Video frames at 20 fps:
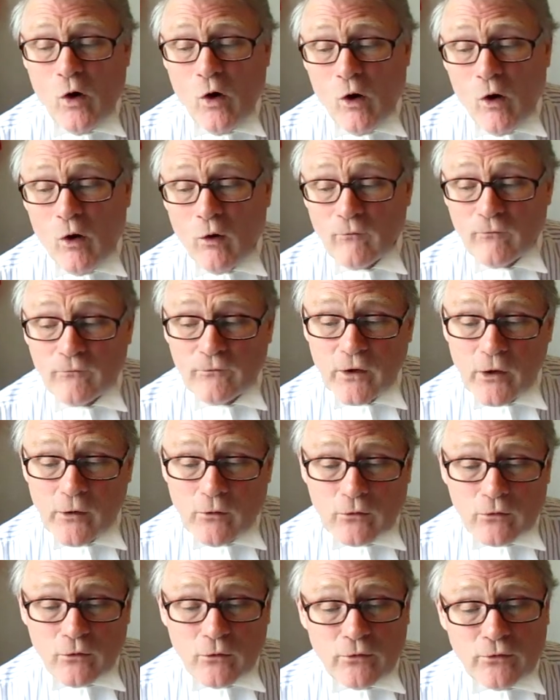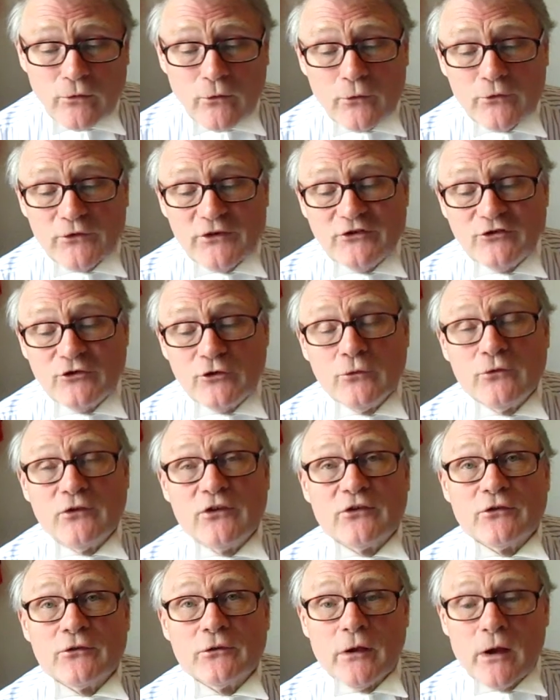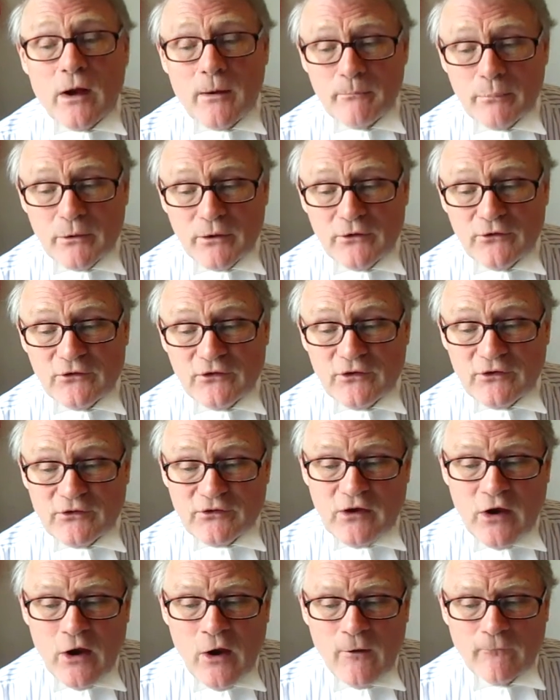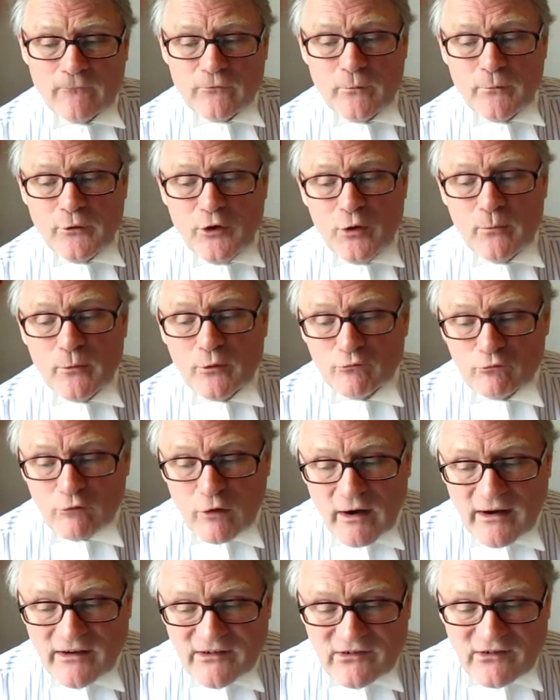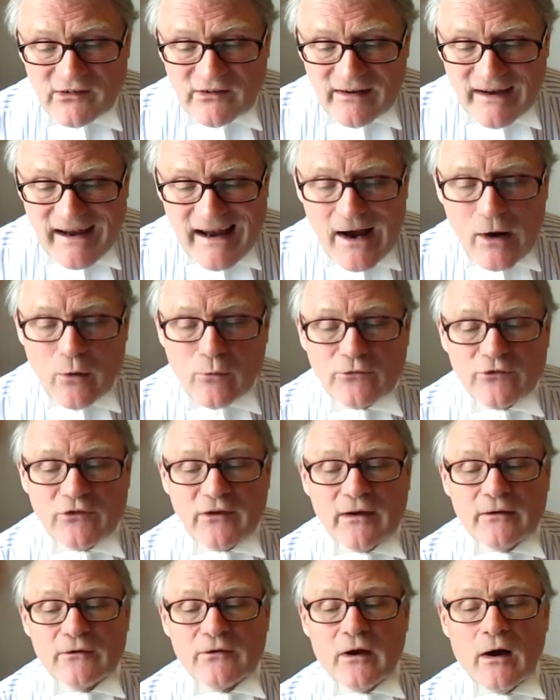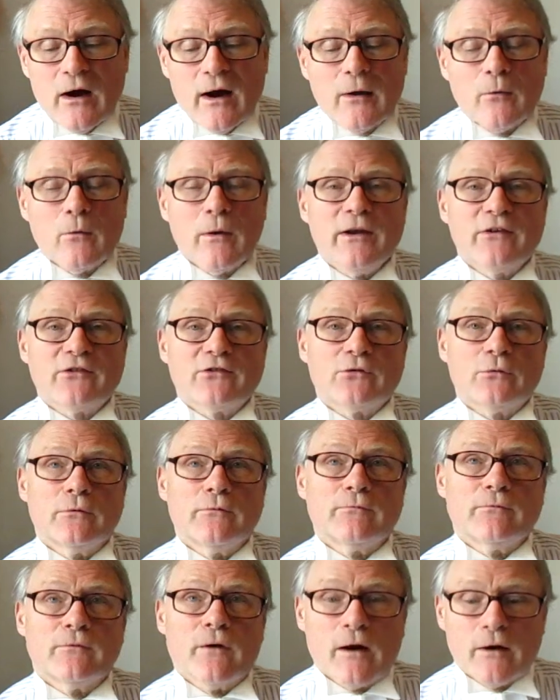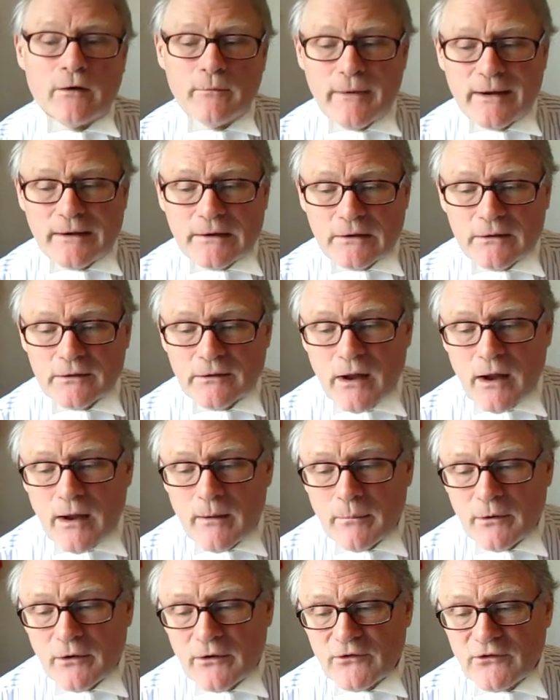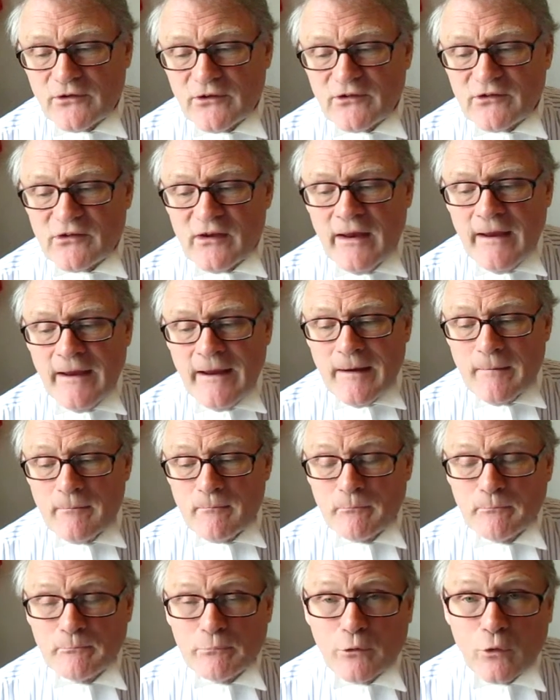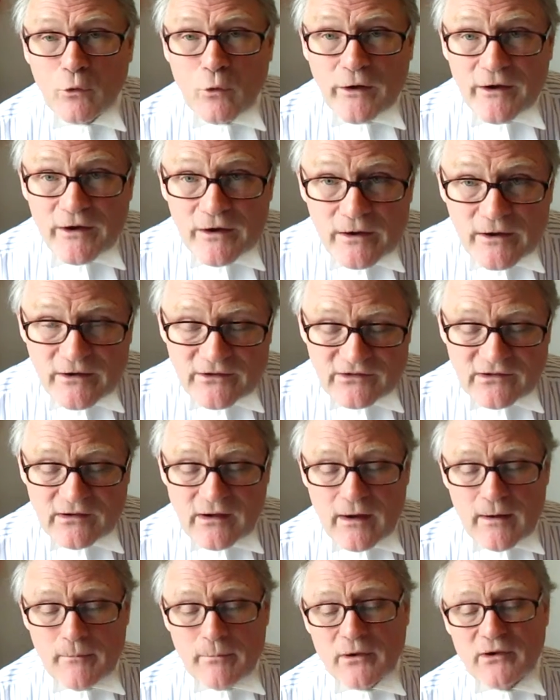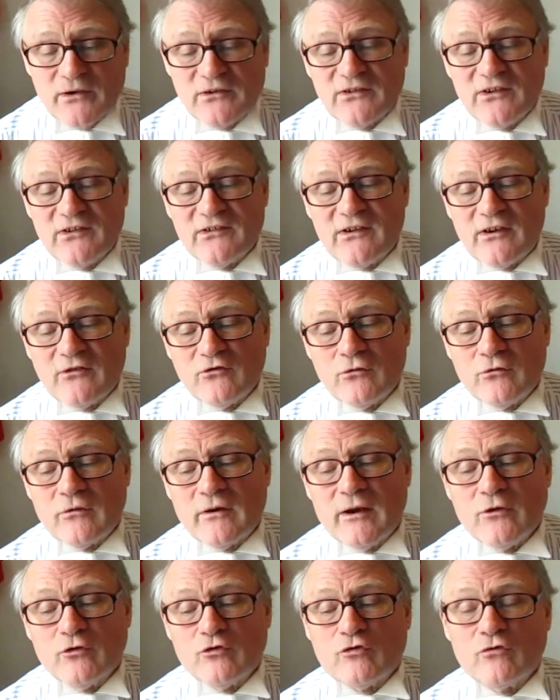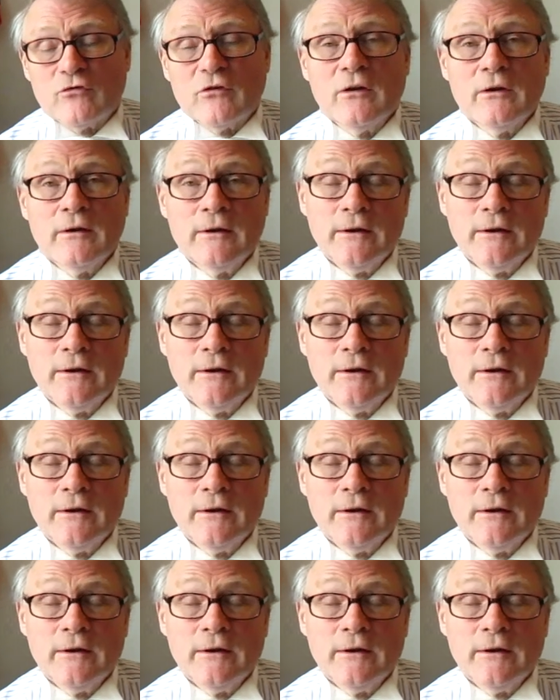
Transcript: of local authority duties and liabilities, from human rights and housing and highways to environmental liabilities, employers' liabilities, education,